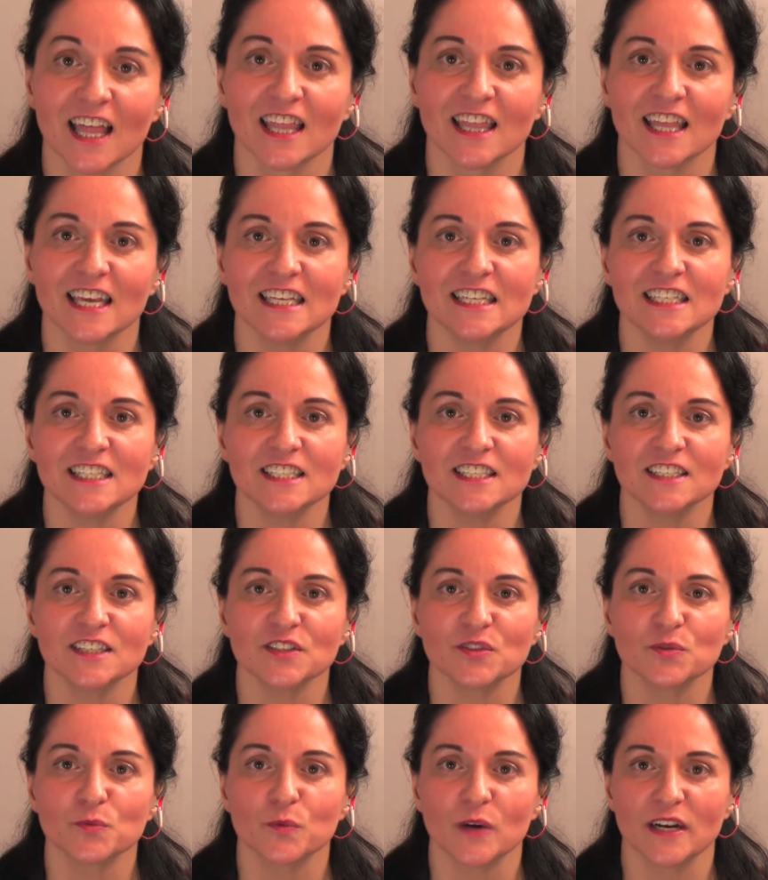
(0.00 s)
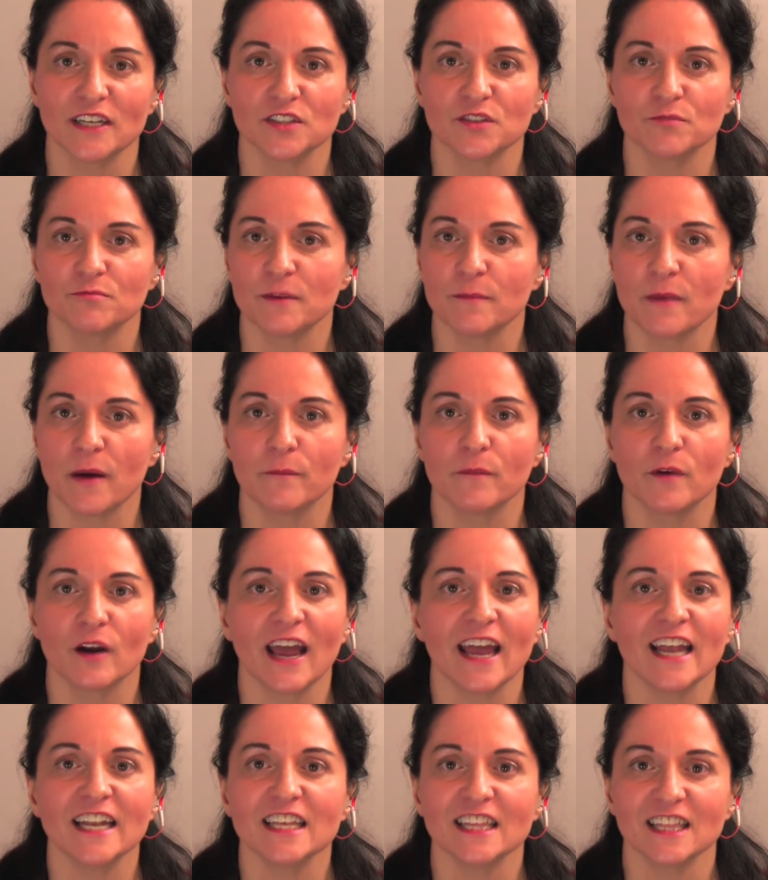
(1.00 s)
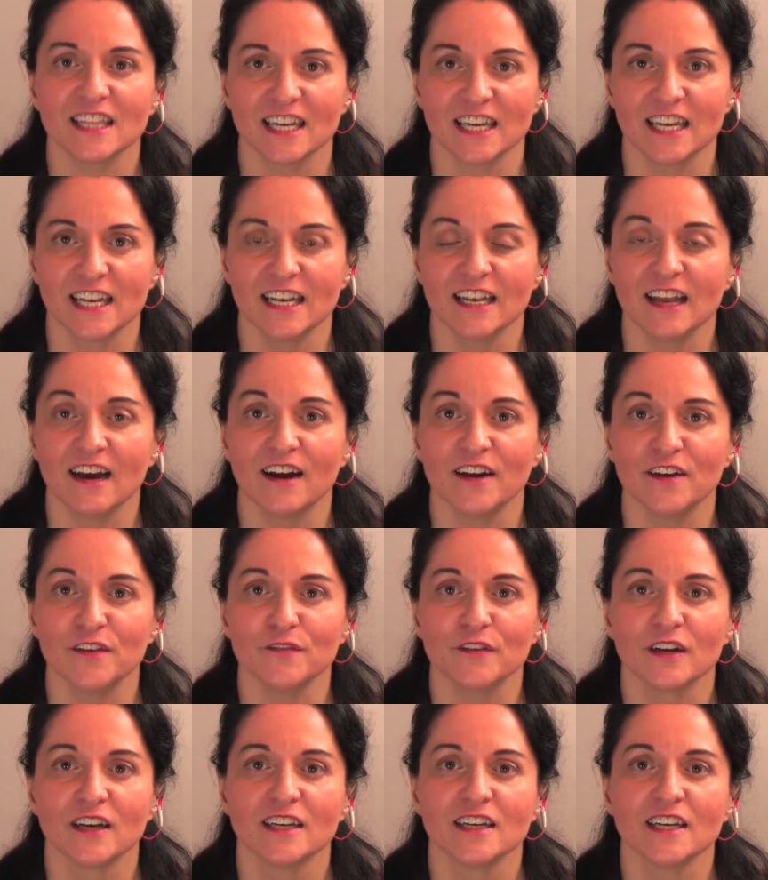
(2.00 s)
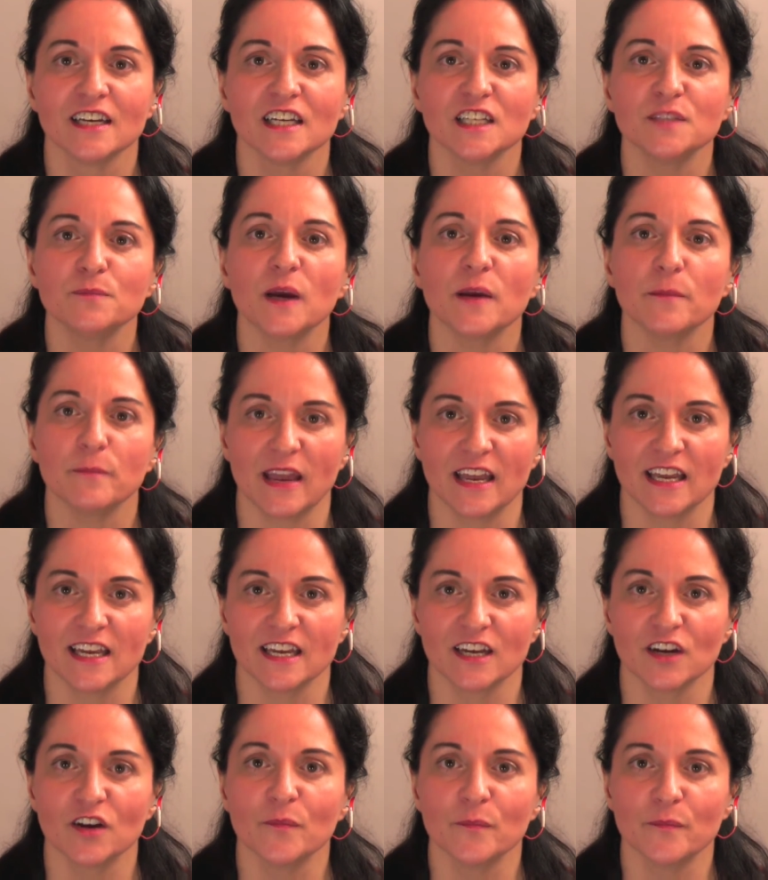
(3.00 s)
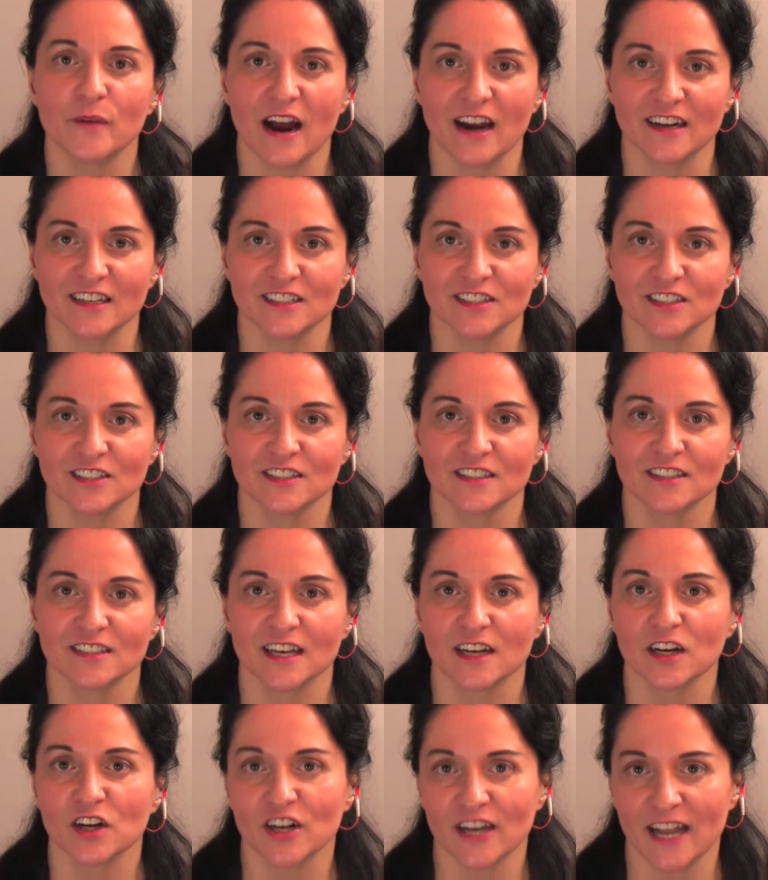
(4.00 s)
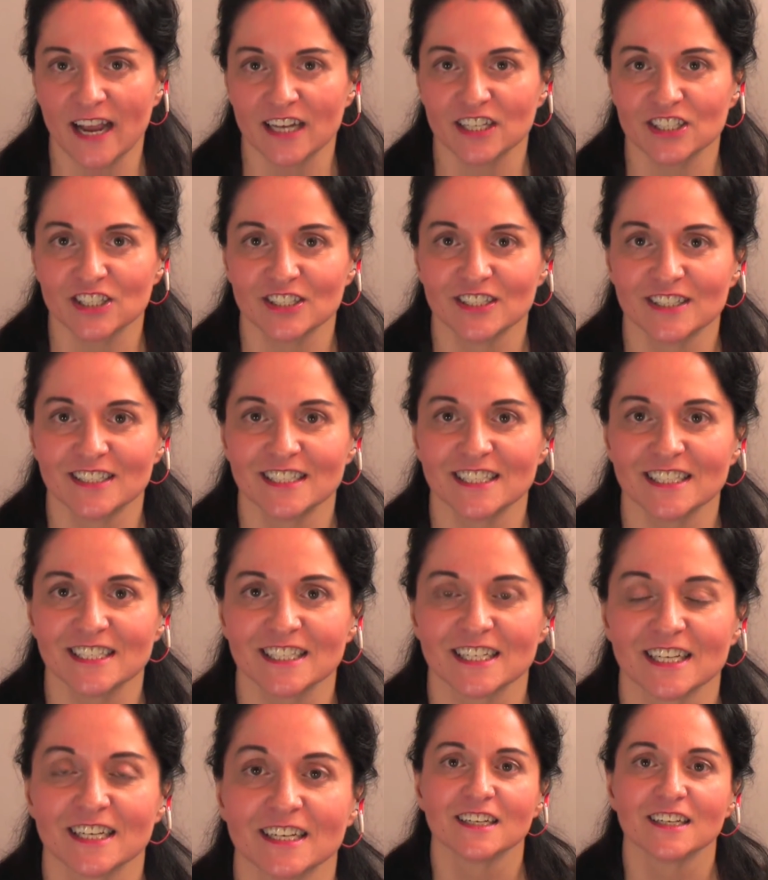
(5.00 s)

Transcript: The easiest way to remember anything in life is by making comparisons and connections.